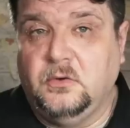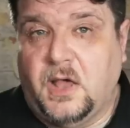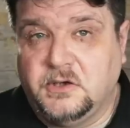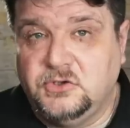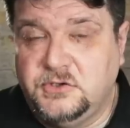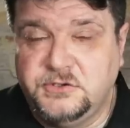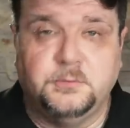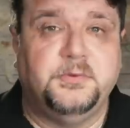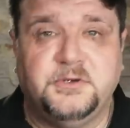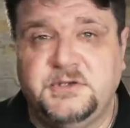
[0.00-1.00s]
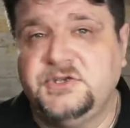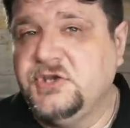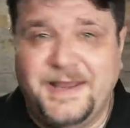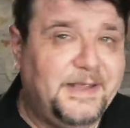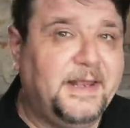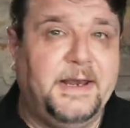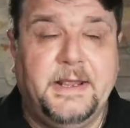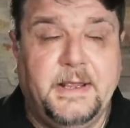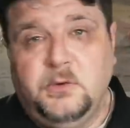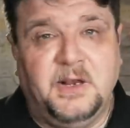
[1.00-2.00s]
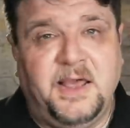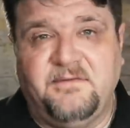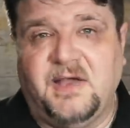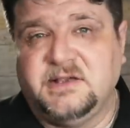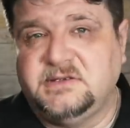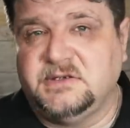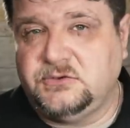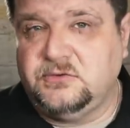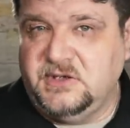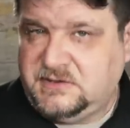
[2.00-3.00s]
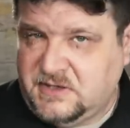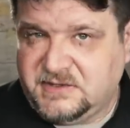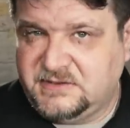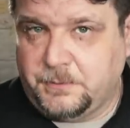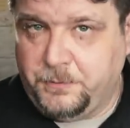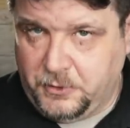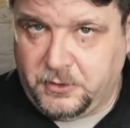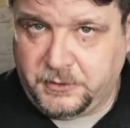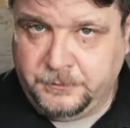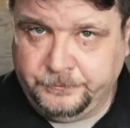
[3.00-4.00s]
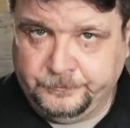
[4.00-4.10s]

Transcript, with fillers: to actually support the channel, you will have access to this extra perk.